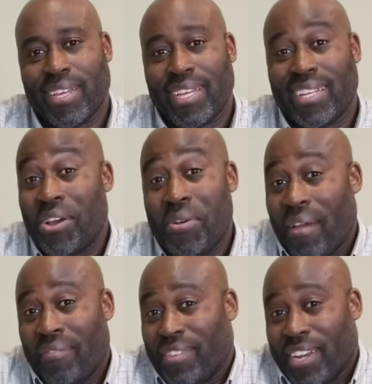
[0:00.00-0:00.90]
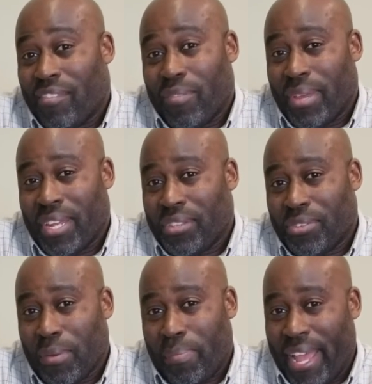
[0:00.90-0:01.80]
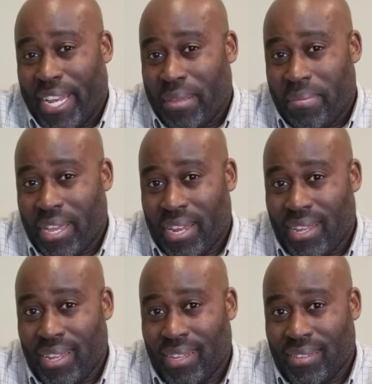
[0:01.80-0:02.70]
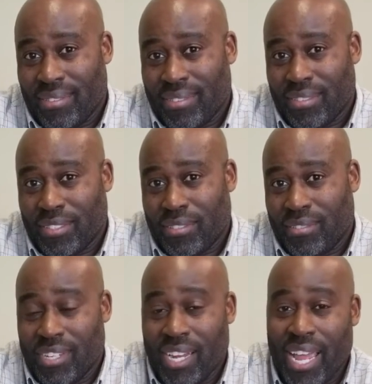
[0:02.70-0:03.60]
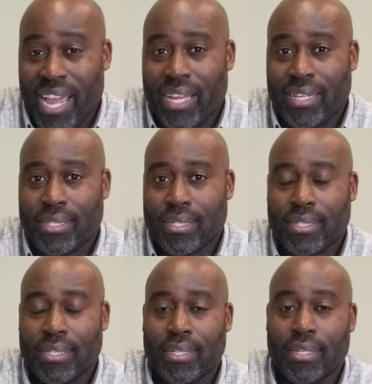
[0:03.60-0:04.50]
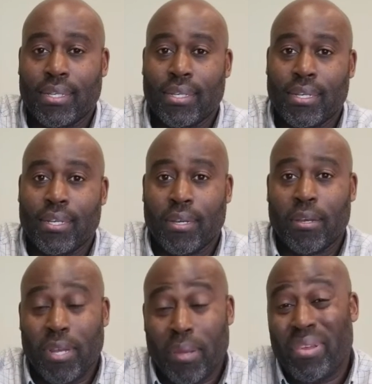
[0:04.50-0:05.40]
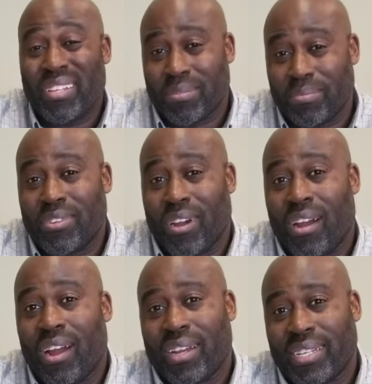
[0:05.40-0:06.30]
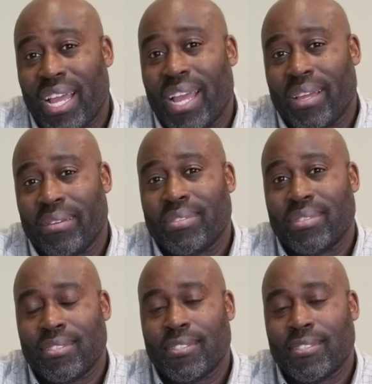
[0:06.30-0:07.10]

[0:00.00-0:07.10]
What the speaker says: no, I've never been through a pandemic at a young age. There have been some dark times.